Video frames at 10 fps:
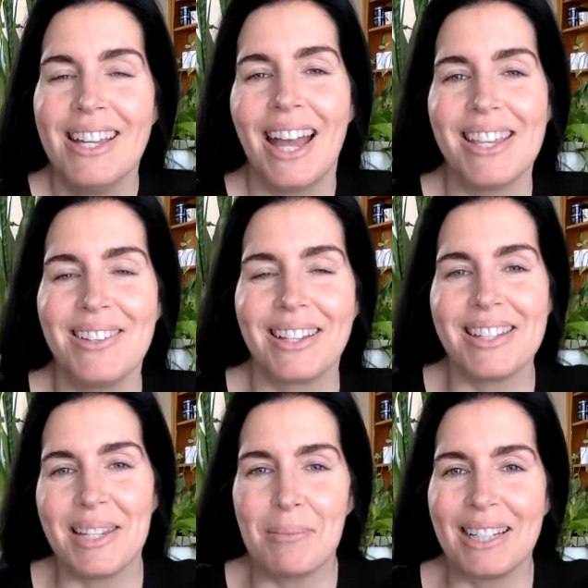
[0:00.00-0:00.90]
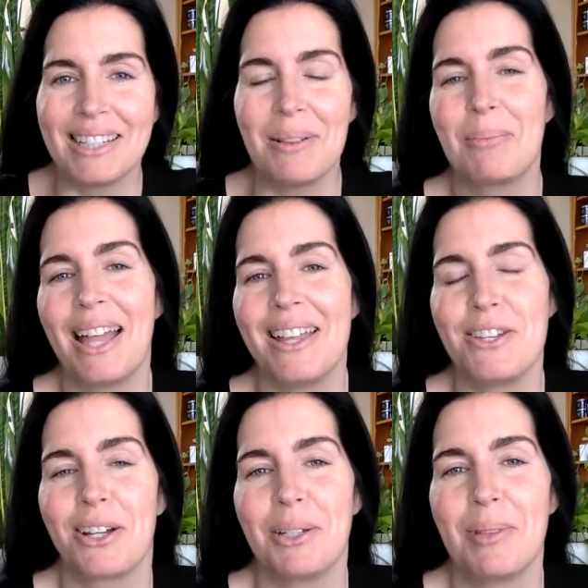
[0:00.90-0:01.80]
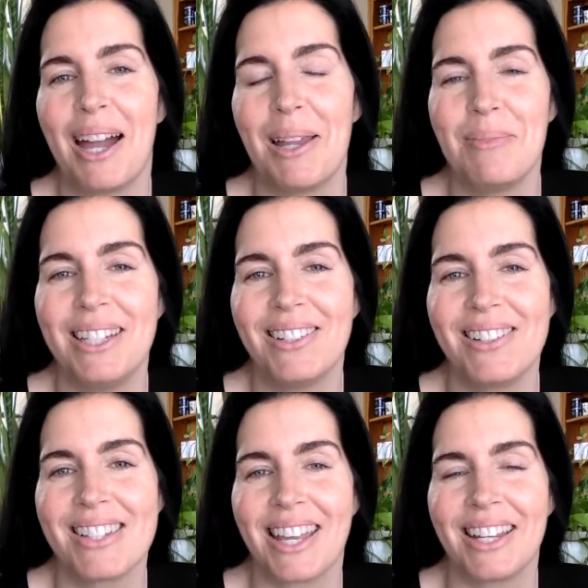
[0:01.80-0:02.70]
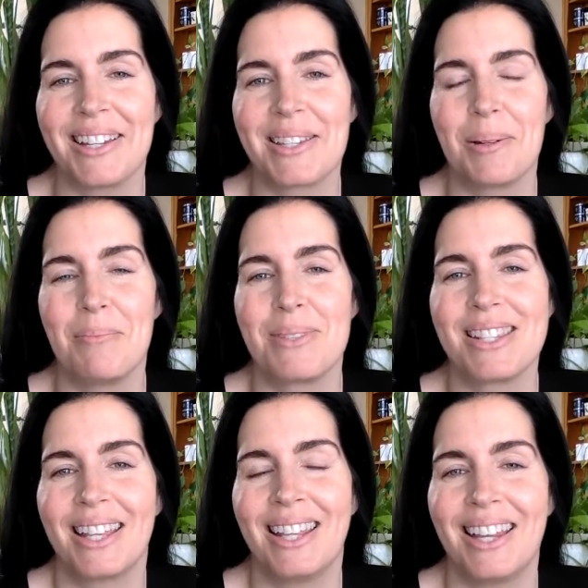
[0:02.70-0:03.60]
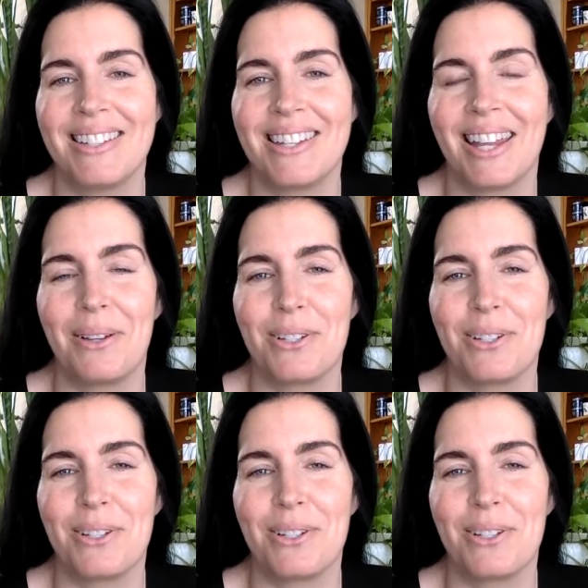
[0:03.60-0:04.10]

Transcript: As you can see, my little plant jungle behind me here is getting some sunlight today,